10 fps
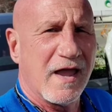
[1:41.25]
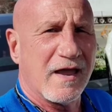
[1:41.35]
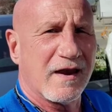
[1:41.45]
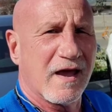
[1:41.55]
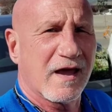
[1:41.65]

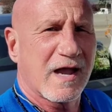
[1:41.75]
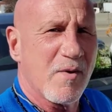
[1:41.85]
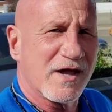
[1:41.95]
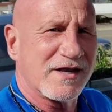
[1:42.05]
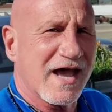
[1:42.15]
and
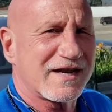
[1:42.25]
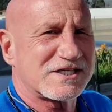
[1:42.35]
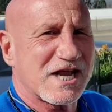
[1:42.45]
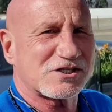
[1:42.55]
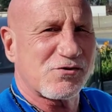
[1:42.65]
come on down and
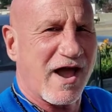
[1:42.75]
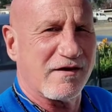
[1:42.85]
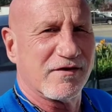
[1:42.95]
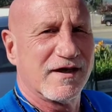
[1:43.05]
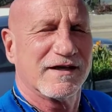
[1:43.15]
test drive,